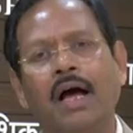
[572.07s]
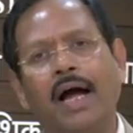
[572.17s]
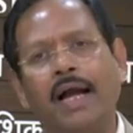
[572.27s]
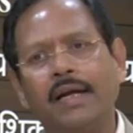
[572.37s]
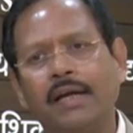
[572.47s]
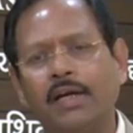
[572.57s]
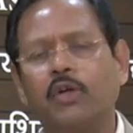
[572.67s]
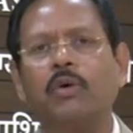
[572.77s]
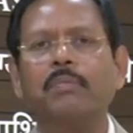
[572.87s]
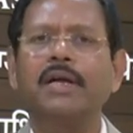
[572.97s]
and it
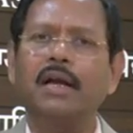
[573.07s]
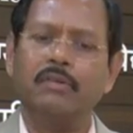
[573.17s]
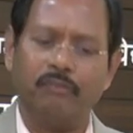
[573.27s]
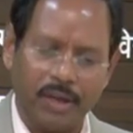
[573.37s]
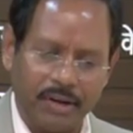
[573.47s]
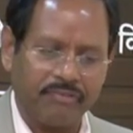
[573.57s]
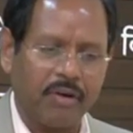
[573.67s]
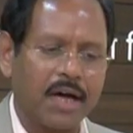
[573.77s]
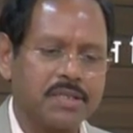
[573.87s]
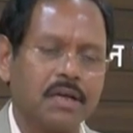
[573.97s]
could be done very
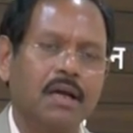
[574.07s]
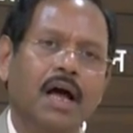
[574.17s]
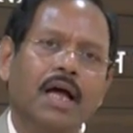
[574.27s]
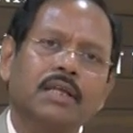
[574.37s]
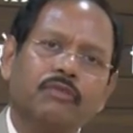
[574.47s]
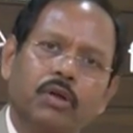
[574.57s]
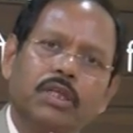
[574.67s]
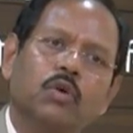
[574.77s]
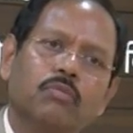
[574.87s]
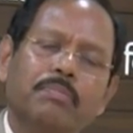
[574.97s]
fast, and therefore
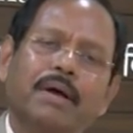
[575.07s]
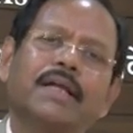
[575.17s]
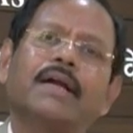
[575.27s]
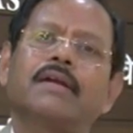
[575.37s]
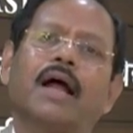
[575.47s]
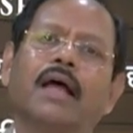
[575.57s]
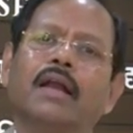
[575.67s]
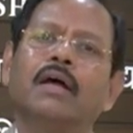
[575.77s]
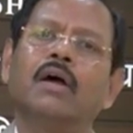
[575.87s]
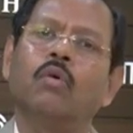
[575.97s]
this homeopathic
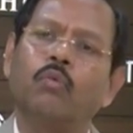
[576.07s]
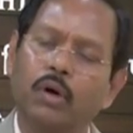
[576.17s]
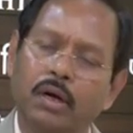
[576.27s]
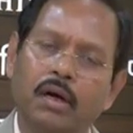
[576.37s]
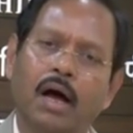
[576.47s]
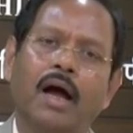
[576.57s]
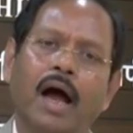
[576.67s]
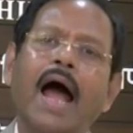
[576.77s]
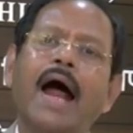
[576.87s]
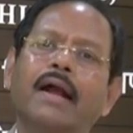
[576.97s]
trial would
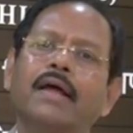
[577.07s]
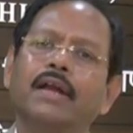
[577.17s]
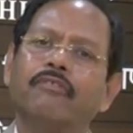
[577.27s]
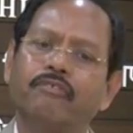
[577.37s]
add in